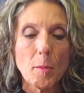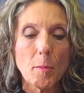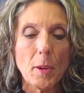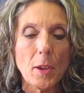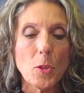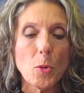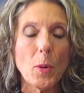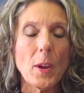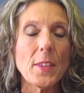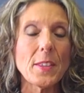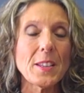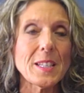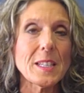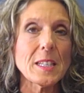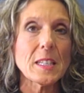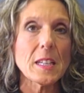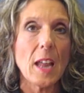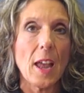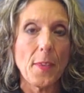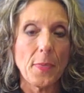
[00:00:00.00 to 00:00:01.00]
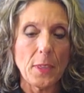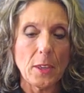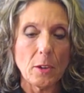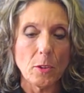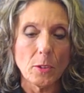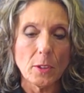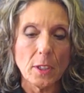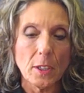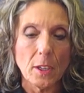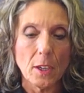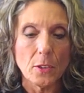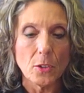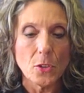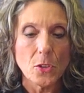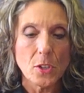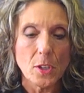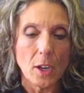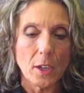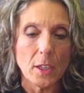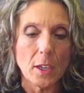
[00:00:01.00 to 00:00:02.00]
By the way, is not the only other
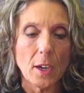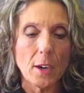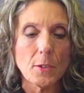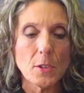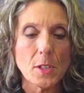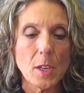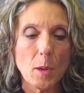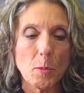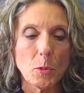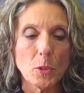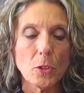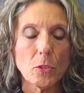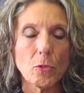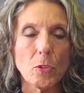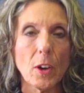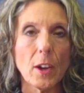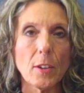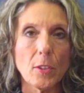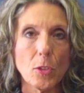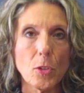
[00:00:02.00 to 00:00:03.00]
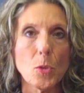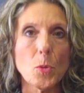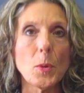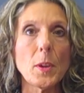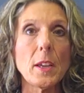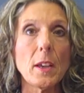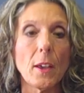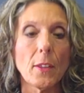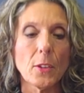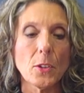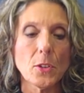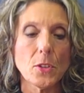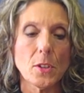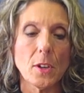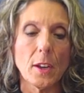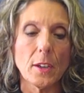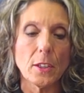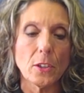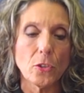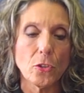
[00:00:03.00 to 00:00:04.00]
study. I was able to find three other
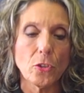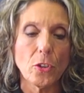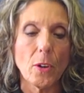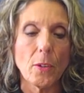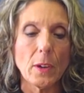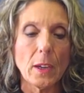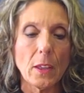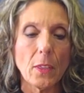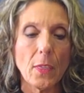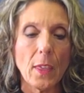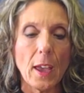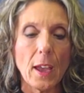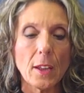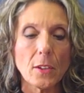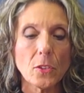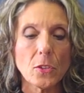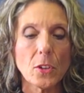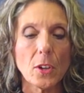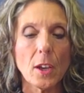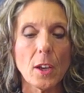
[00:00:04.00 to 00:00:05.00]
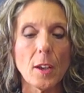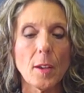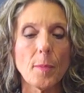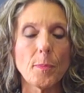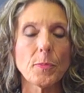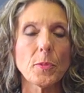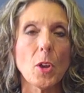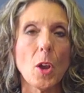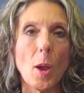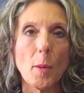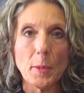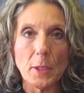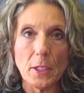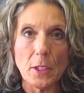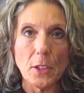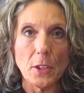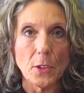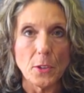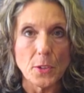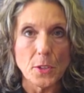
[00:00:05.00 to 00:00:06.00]
studies showing that um,
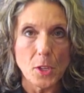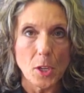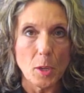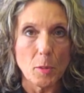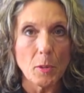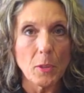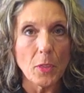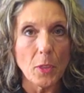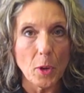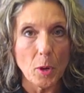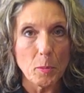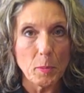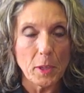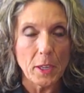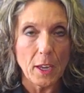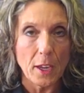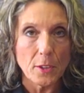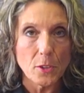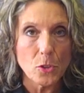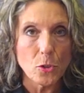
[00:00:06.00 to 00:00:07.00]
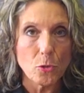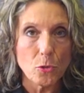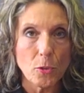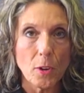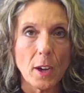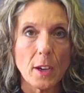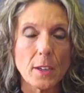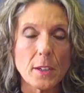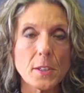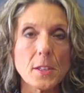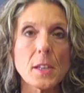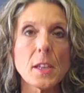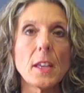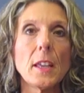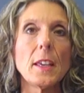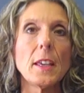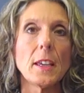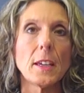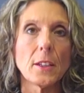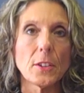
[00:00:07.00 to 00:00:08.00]
commonly used chemotherapy cancer drugs
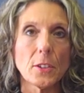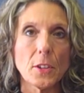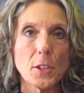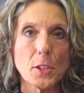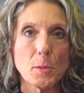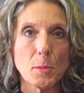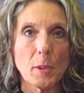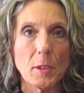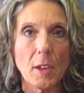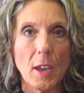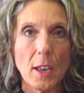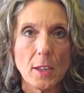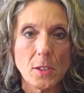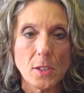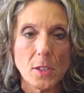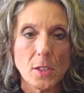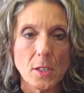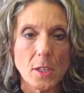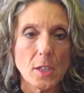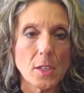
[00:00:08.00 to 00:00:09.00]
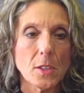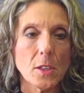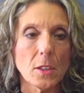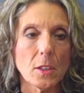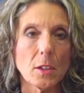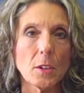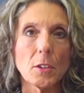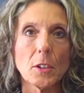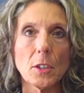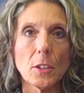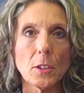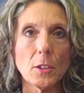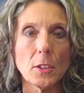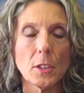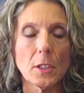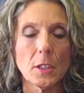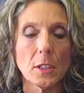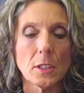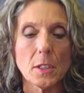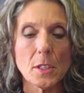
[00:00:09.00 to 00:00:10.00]
induce metastases, and they're
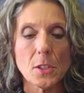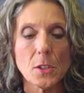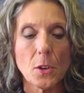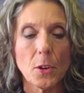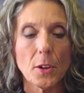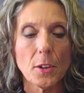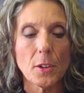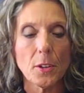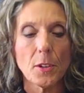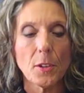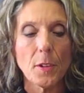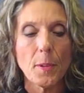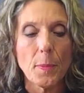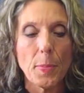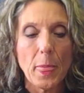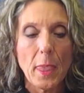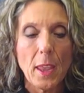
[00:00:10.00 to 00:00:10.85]
included in this article.